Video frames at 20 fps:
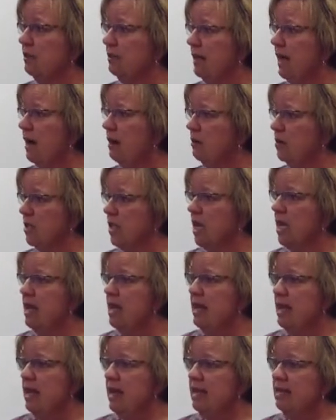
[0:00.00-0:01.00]
allows,
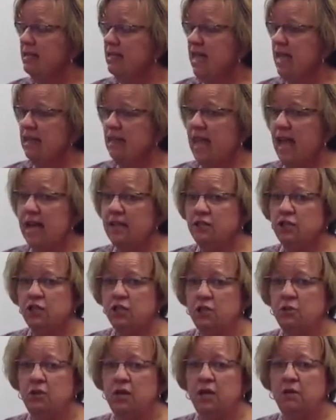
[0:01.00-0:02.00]
is that that
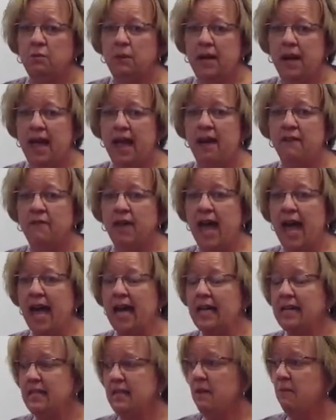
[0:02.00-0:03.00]
student would have
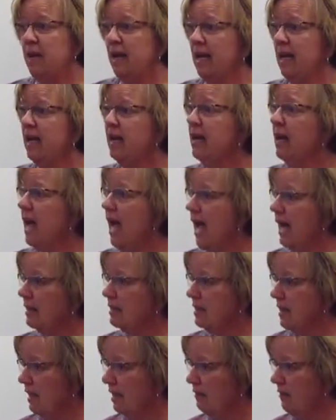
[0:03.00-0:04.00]
academic
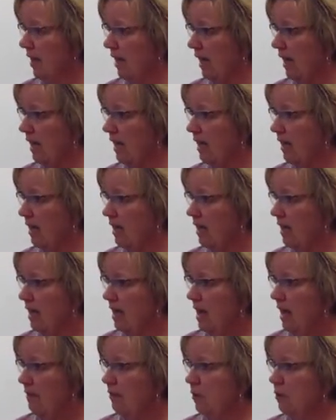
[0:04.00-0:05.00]
activity.
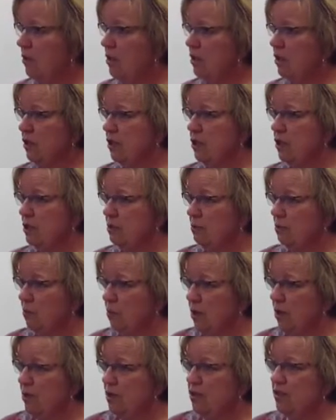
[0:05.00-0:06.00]
Those are the
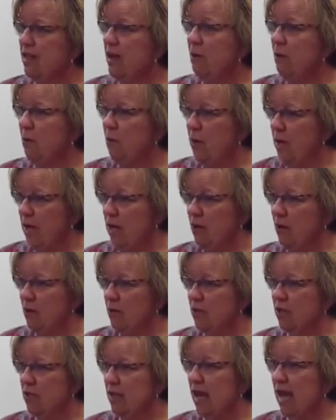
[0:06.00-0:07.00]
words that we
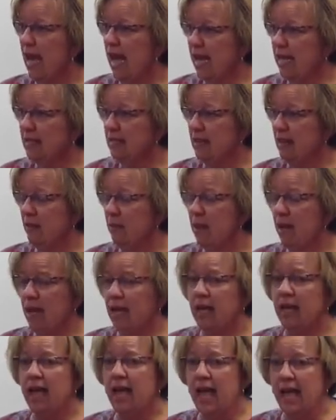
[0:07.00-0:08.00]
use,
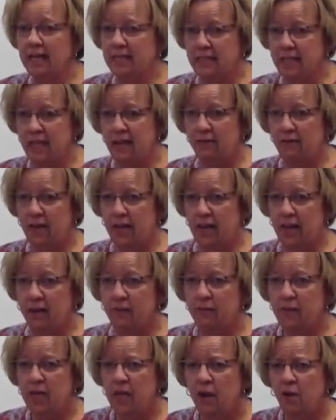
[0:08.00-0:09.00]
academic activity.
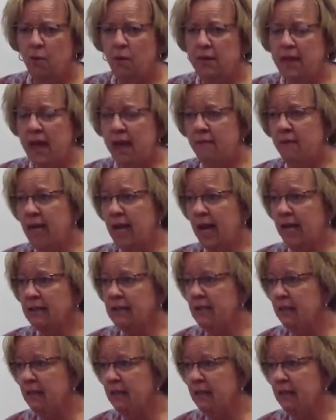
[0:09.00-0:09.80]
With having